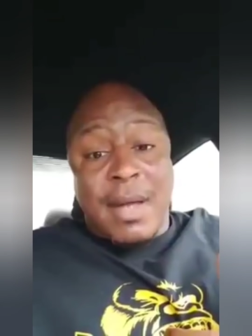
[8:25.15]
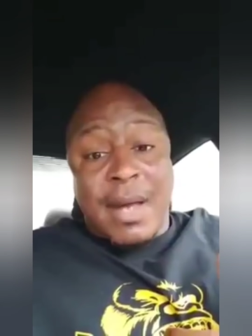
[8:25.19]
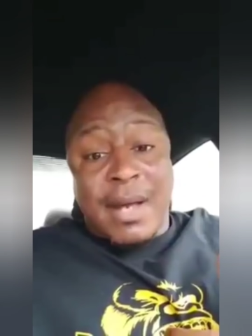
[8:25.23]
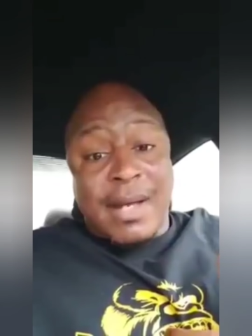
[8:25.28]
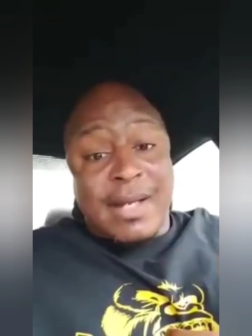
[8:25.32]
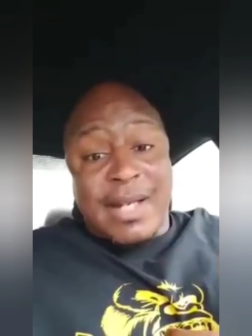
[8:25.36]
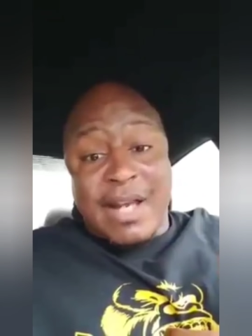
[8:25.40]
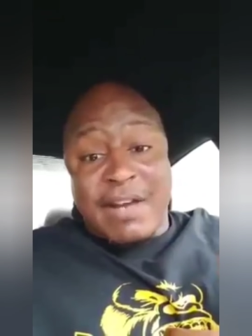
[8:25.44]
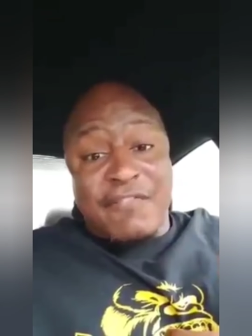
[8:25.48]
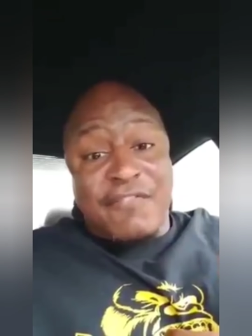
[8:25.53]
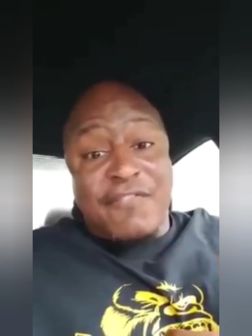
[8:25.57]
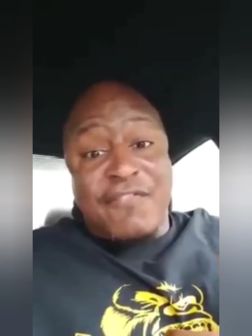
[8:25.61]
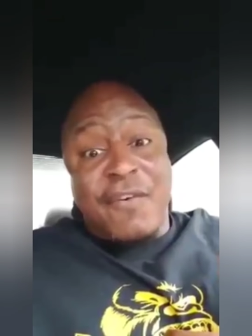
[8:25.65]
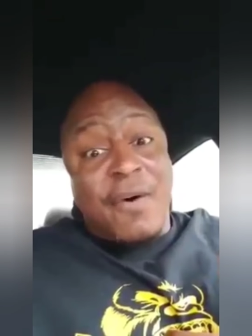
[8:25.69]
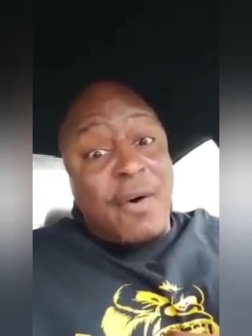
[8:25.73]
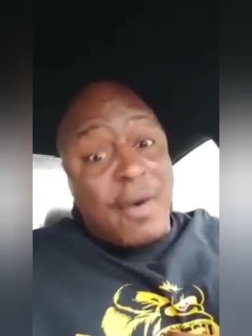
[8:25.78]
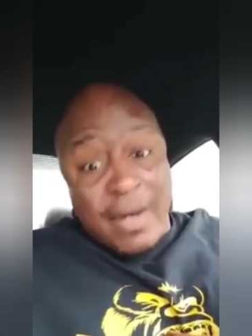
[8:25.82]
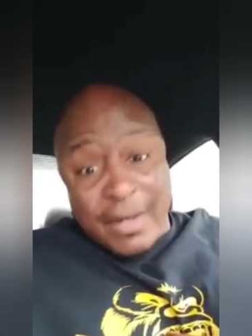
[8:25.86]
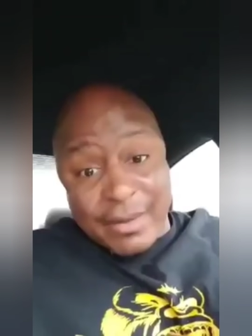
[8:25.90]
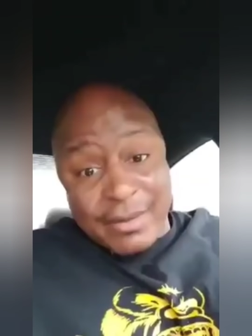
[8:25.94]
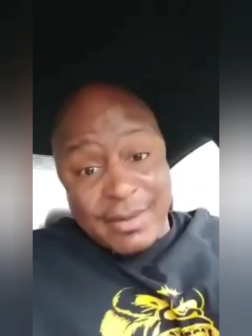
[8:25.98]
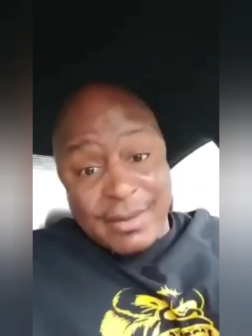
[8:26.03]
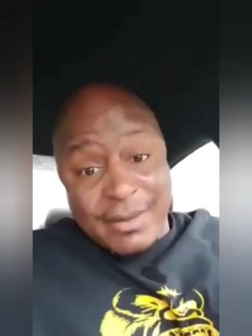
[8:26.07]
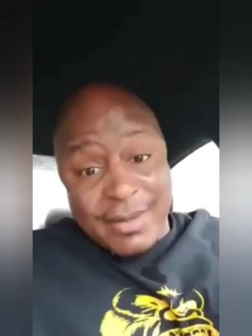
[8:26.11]
Because I
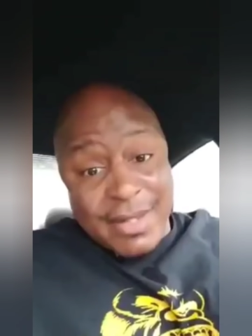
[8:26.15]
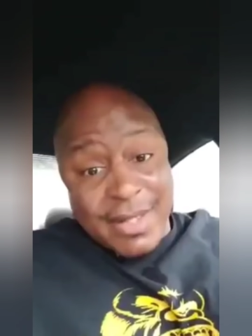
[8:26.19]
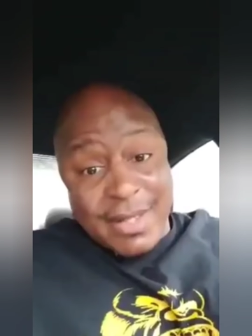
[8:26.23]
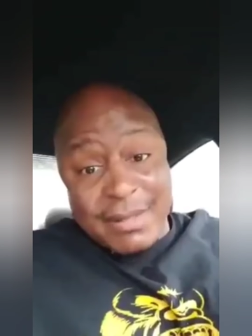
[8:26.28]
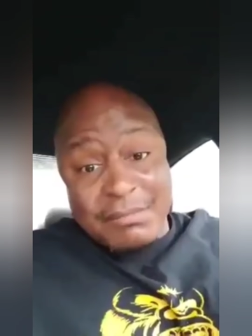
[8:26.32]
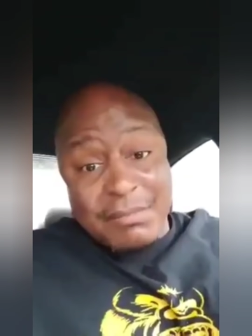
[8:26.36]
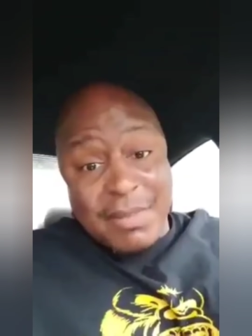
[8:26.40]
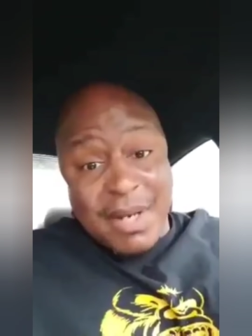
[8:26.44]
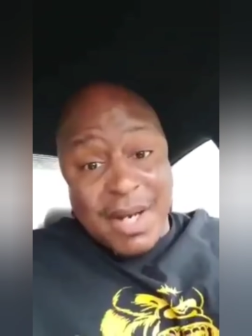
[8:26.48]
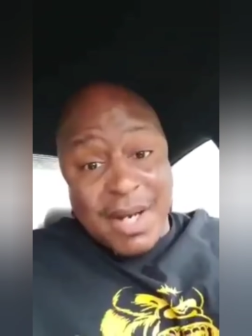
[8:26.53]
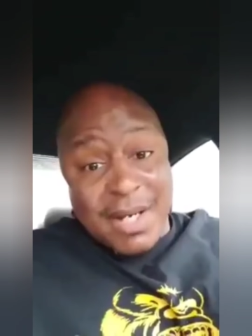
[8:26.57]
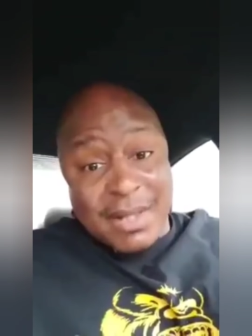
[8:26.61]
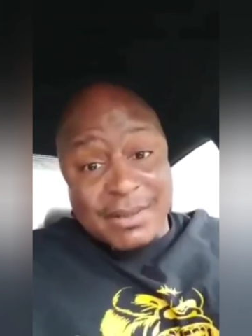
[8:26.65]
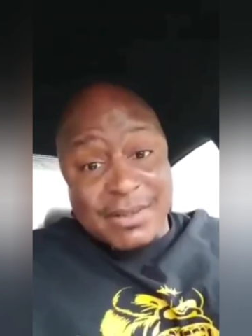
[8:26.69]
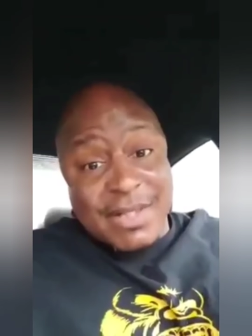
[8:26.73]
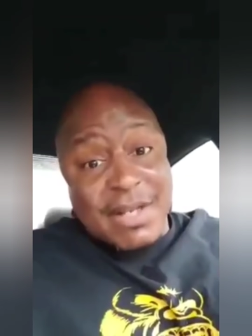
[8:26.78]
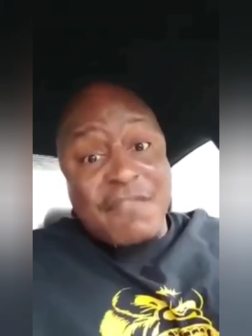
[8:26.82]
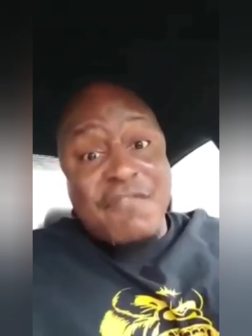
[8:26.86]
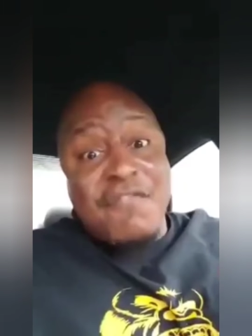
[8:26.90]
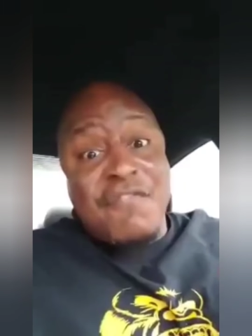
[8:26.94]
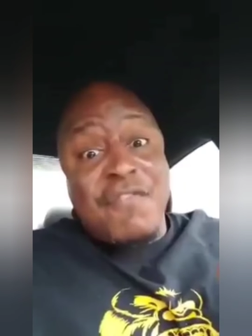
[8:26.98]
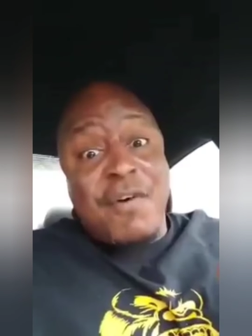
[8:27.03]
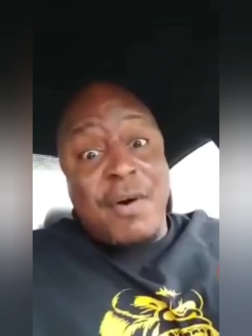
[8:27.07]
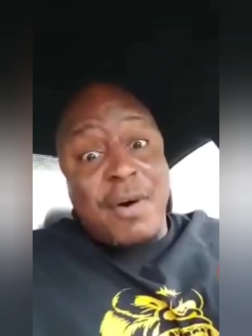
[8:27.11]
fought. I ain't boxed.
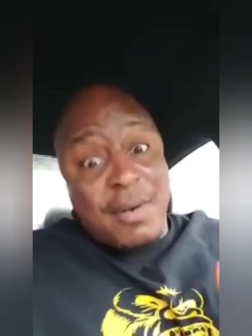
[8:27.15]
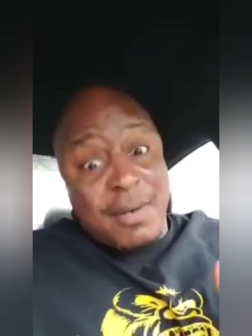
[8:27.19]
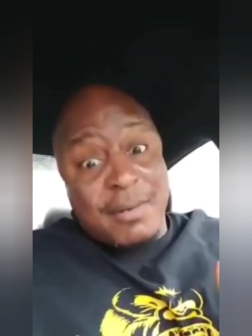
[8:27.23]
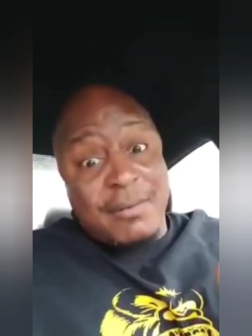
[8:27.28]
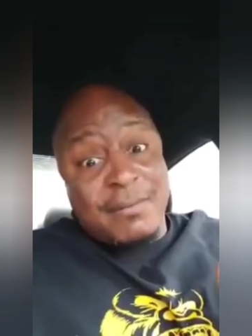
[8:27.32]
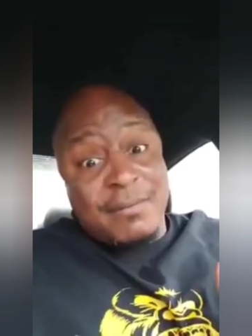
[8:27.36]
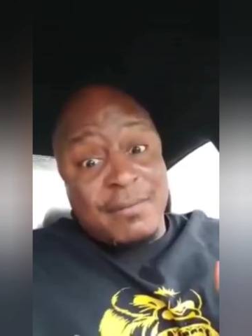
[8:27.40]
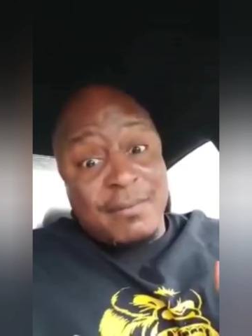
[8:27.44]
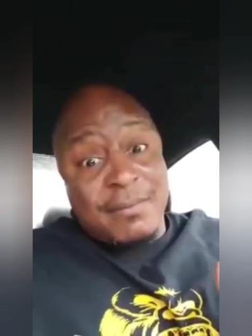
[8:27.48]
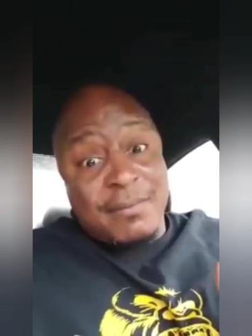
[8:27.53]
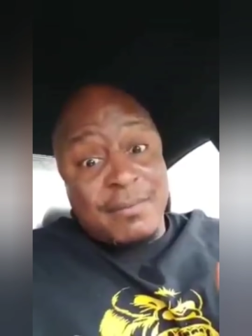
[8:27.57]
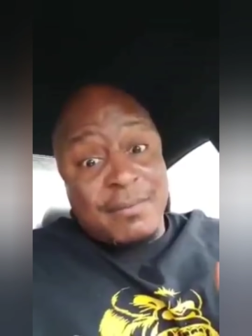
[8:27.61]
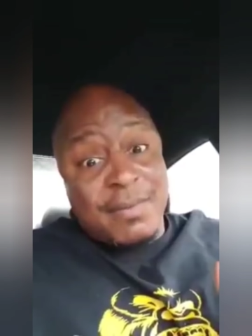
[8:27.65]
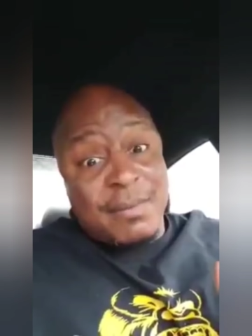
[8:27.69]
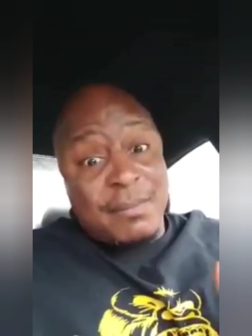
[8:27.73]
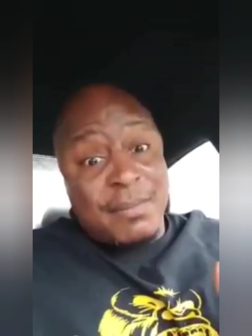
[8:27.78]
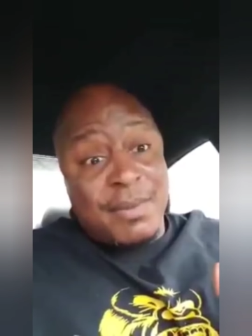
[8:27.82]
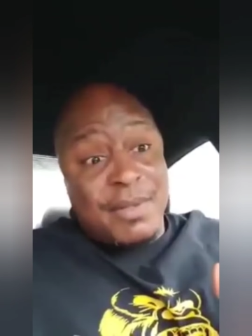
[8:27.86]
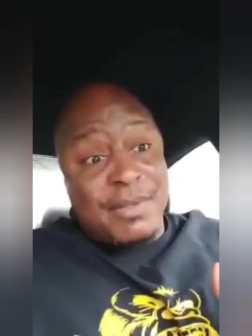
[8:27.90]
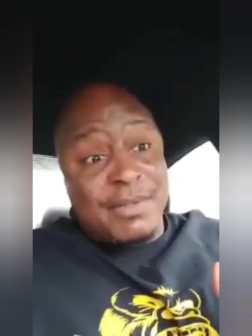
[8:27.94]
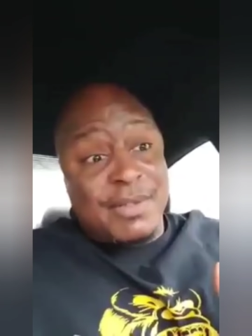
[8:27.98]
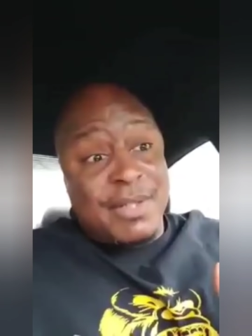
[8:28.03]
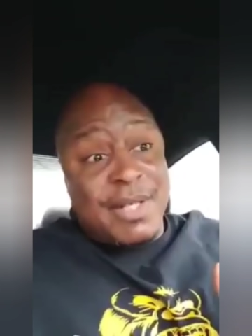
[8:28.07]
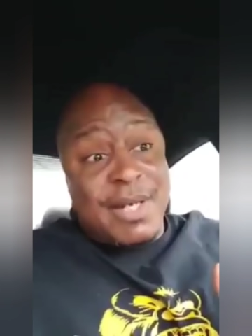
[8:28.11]
I fought the
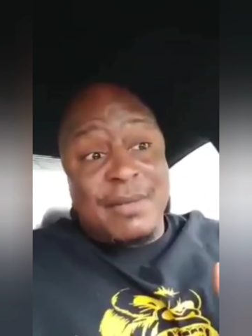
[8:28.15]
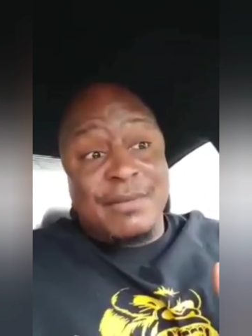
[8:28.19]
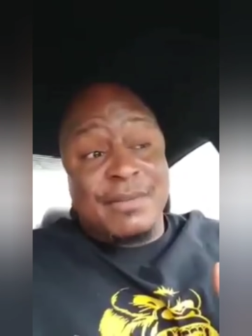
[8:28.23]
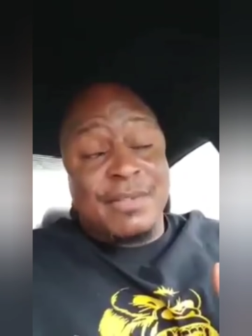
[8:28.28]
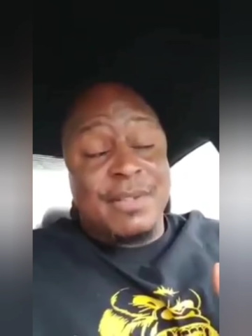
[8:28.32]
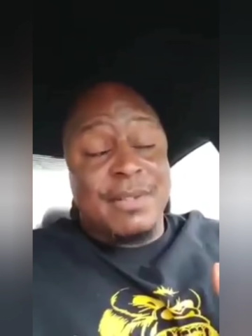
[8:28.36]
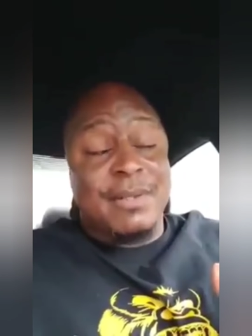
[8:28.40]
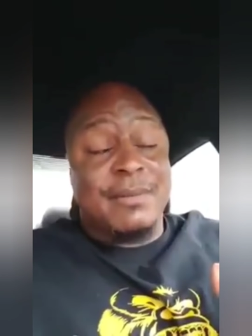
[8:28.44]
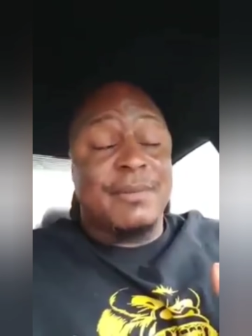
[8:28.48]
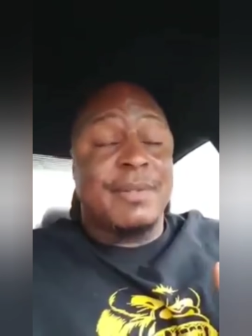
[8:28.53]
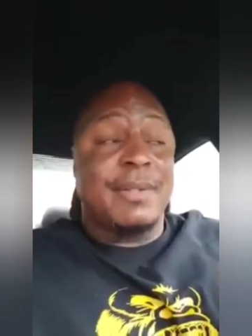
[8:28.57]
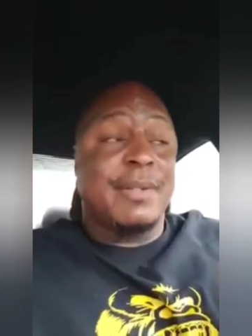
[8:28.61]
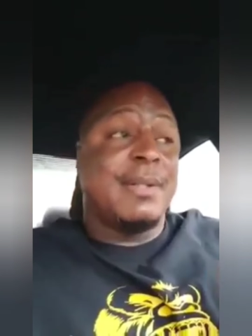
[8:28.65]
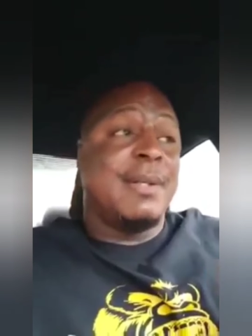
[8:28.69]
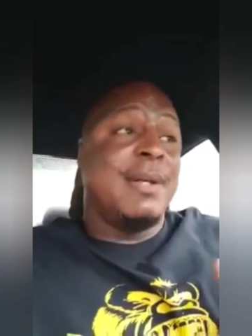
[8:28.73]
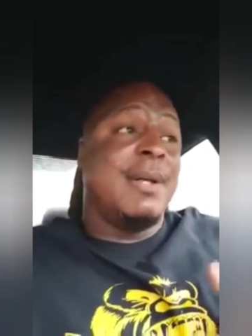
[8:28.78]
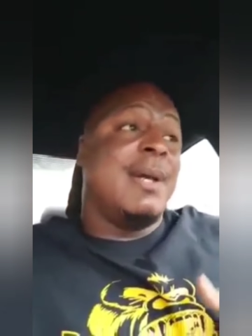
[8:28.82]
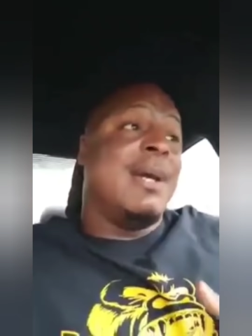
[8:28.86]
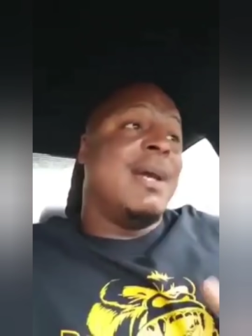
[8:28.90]
person I was in there with.